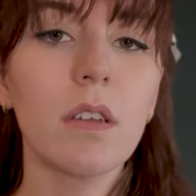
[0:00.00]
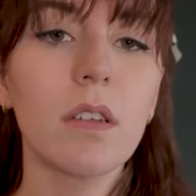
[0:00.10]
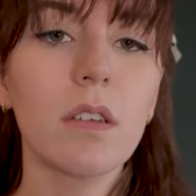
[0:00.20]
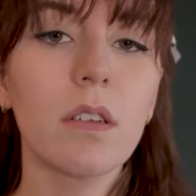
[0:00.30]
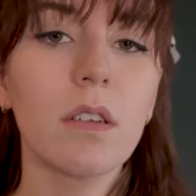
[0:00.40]

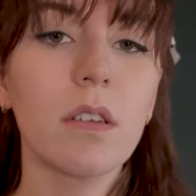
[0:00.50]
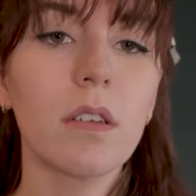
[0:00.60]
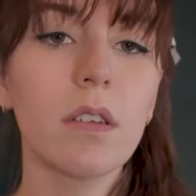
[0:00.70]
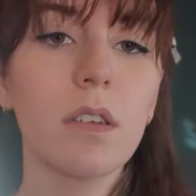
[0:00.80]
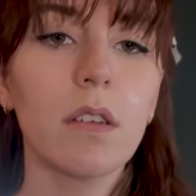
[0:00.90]

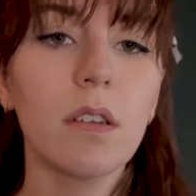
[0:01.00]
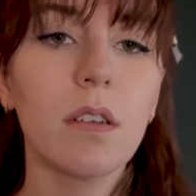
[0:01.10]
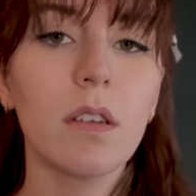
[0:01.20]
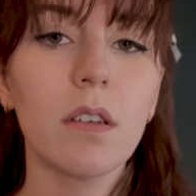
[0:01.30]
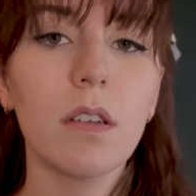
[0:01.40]

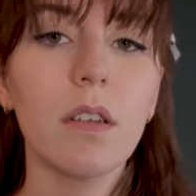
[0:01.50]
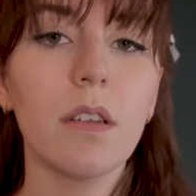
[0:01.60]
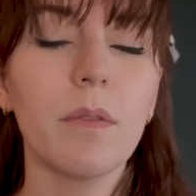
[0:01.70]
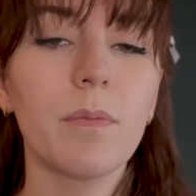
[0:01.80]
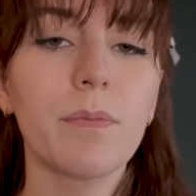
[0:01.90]

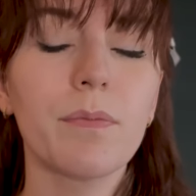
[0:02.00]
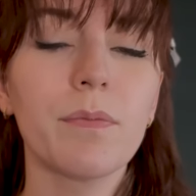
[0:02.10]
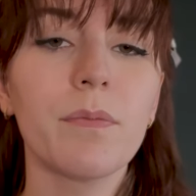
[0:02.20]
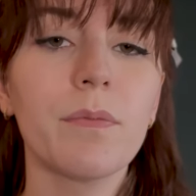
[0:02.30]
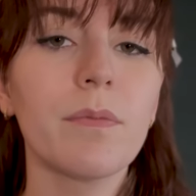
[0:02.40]

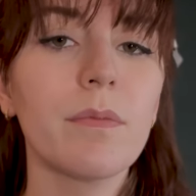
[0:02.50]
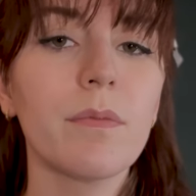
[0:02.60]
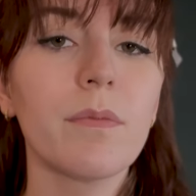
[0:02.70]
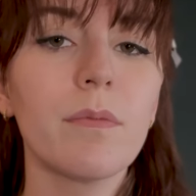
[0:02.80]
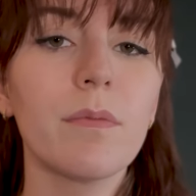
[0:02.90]

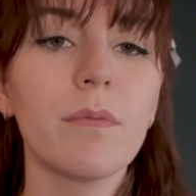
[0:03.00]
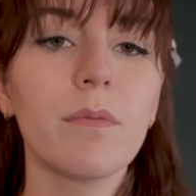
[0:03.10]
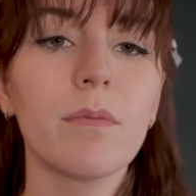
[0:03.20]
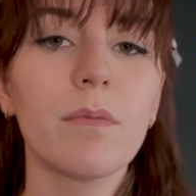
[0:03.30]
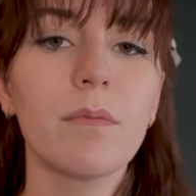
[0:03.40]

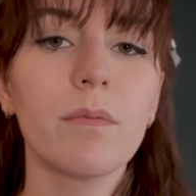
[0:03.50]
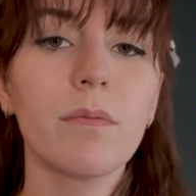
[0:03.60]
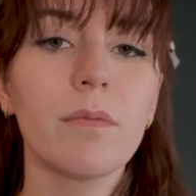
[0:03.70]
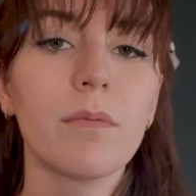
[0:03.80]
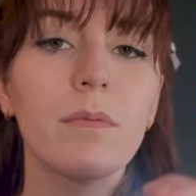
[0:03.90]

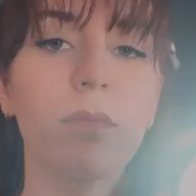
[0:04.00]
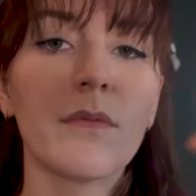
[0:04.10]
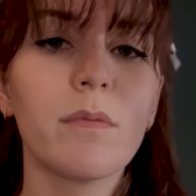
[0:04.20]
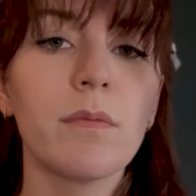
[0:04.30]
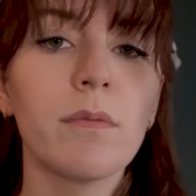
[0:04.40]

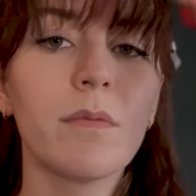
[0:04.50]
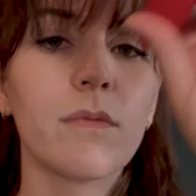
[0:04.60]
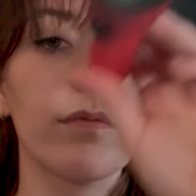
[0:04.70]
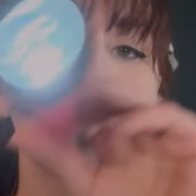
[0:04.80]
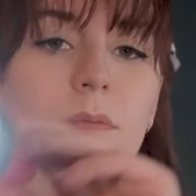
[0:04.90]

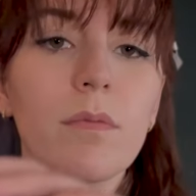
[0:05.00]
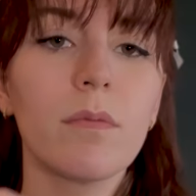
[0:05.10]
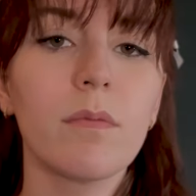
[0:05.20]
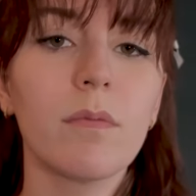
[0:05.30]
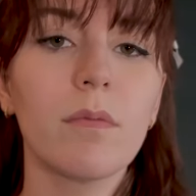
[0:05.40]

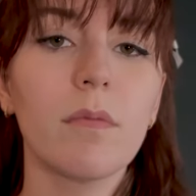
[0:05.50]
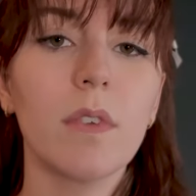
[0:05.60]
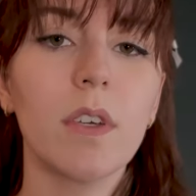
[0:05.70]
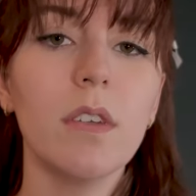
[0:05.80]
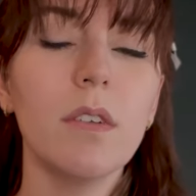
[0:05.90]

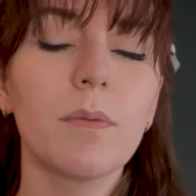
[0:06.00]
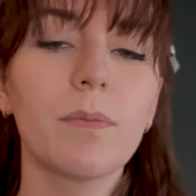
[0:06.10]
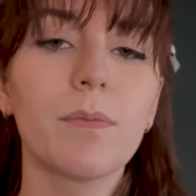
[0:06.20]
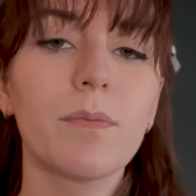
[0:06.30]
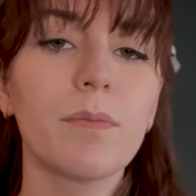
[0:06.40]

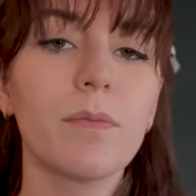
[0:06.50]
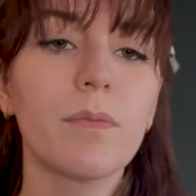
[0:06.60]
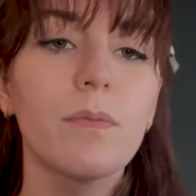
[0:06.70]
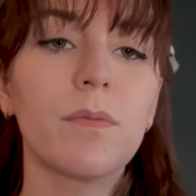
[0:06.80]
No one is speaking in this clip.